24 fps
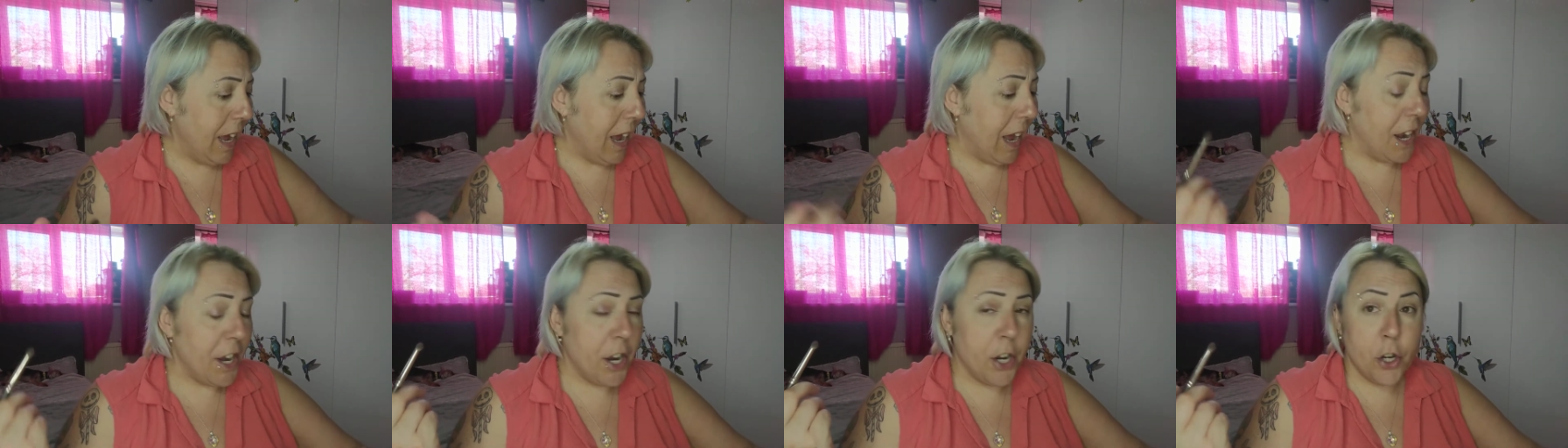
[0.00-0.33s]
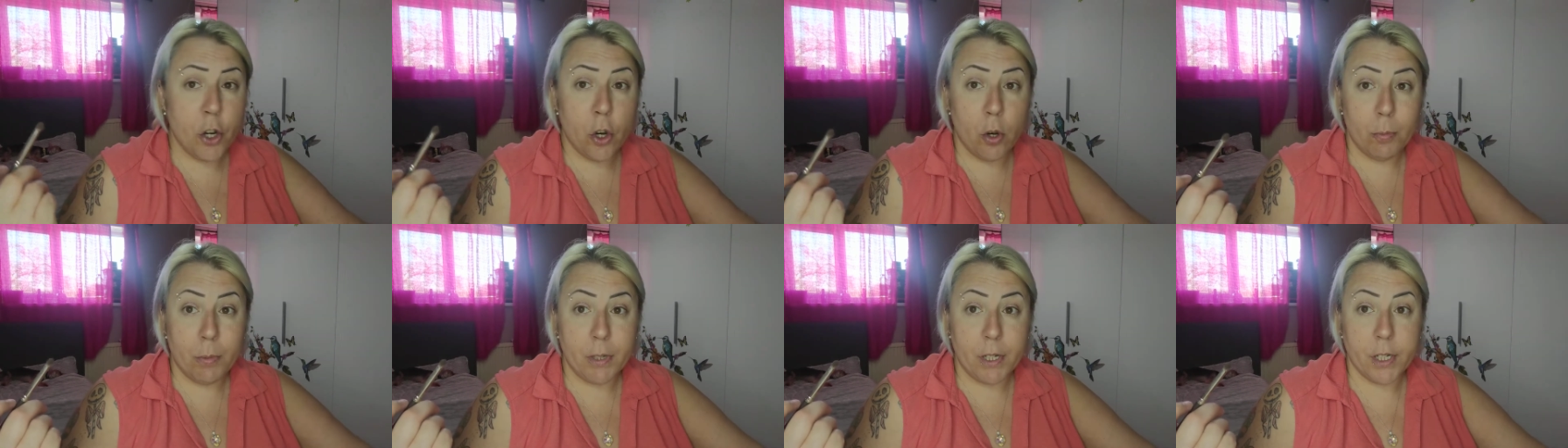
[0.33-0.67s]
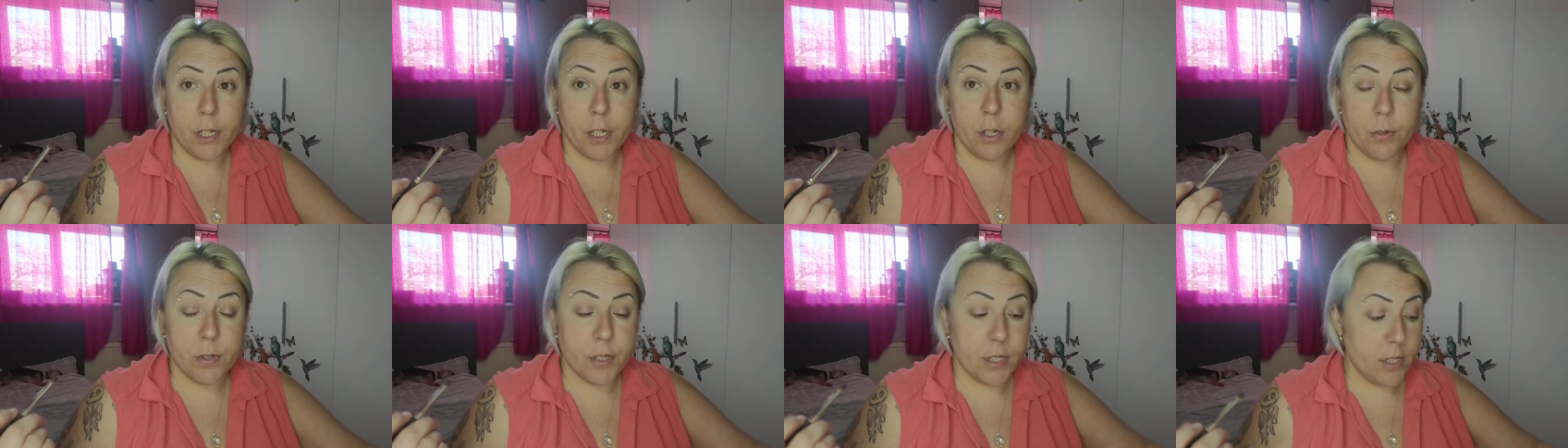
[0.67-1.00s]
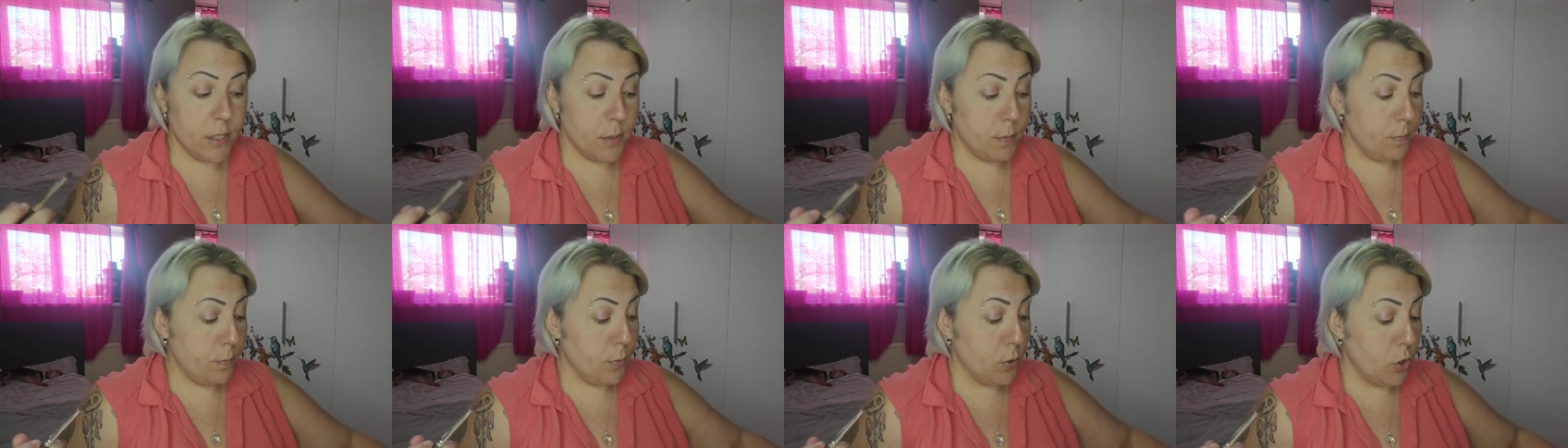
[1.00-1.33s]
and I normally use
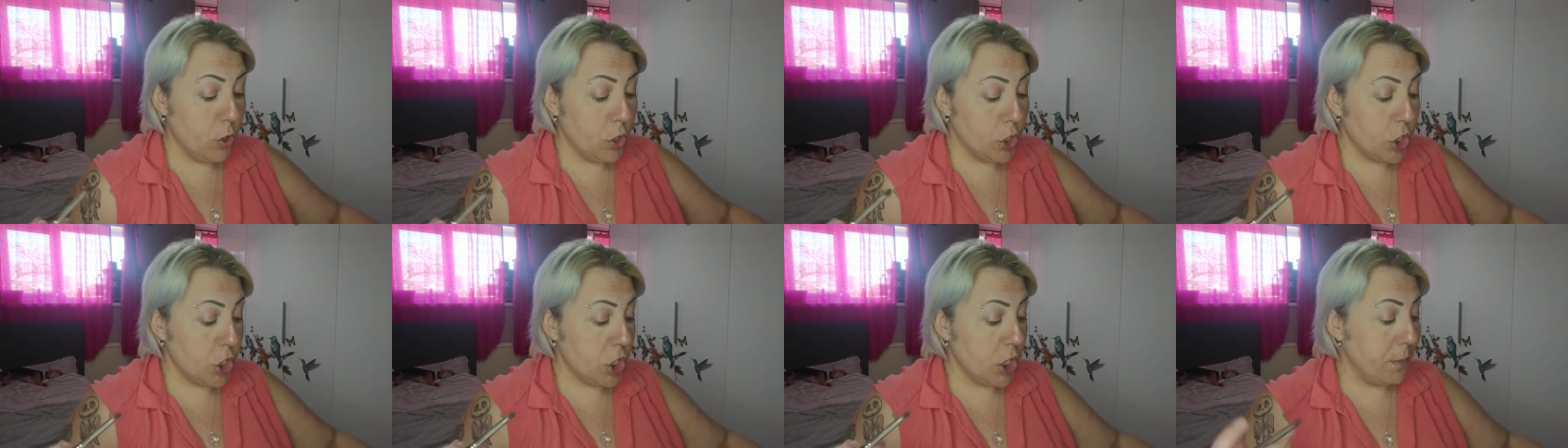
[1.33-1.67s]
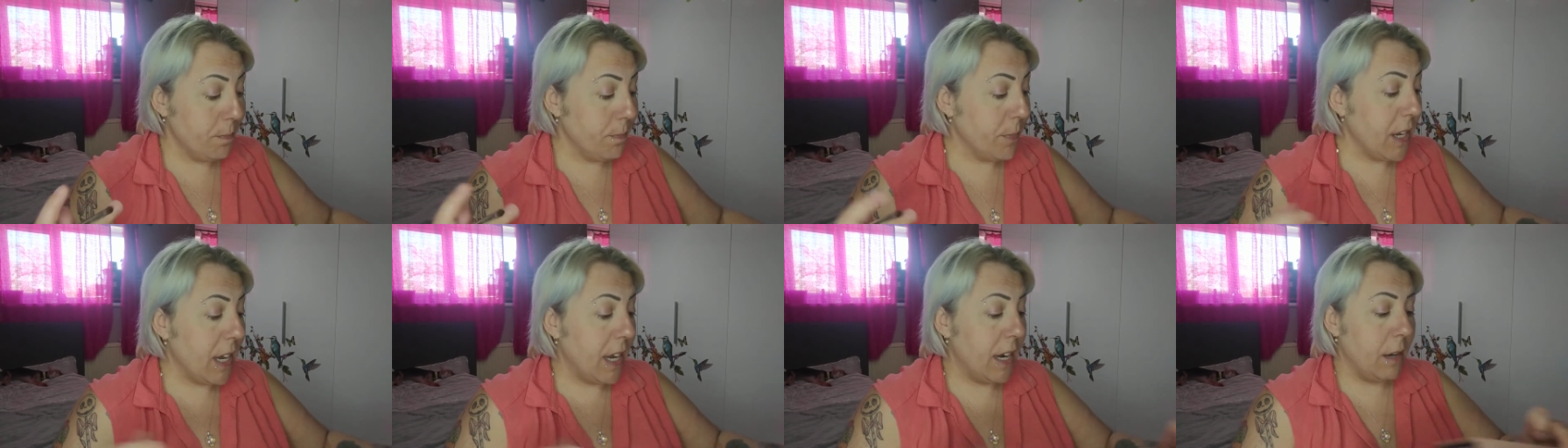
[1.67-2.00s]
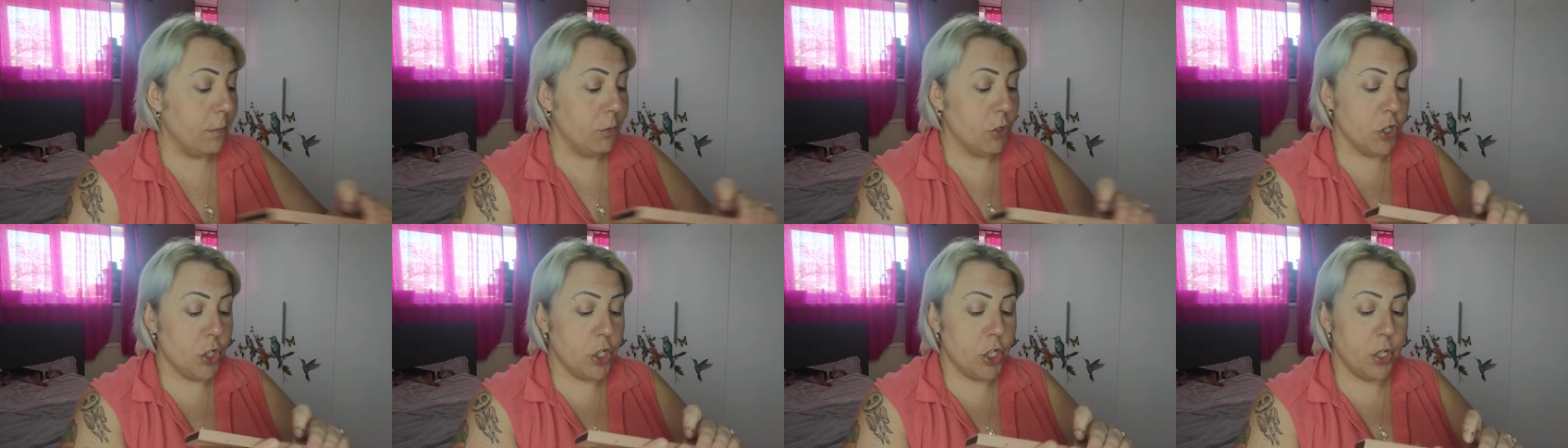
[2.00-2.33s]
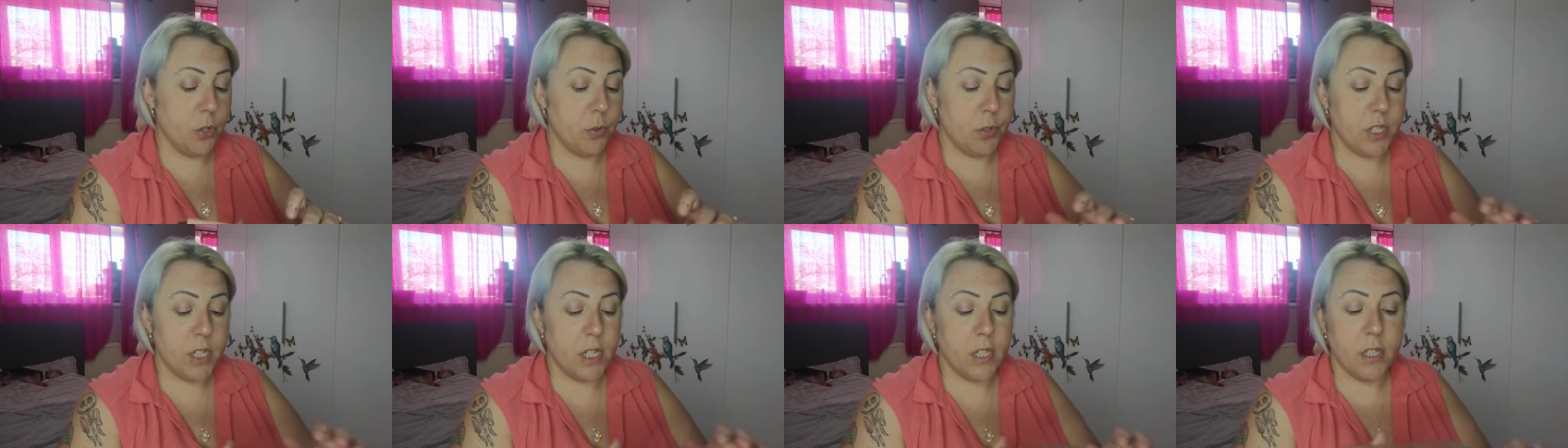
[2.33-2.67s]
this brush, and I'm just
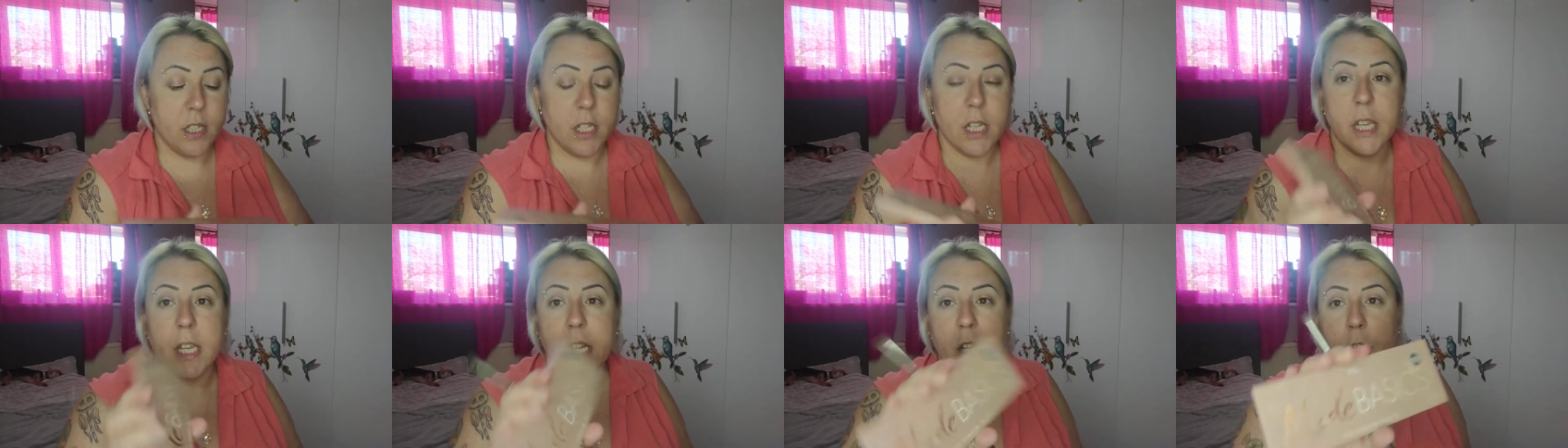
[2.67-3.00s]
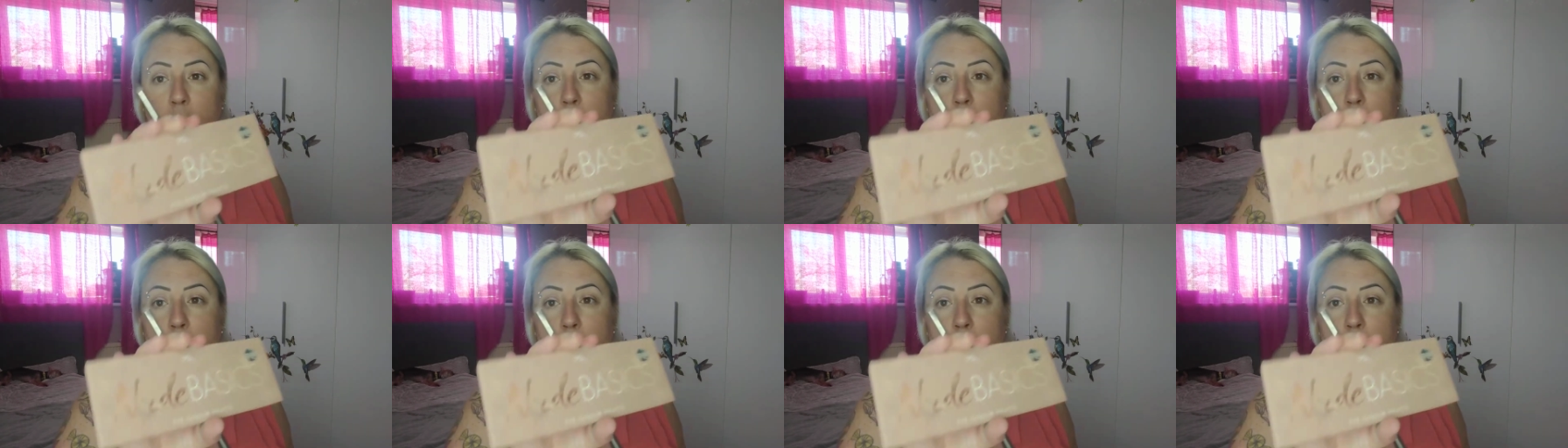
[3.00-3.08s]
using the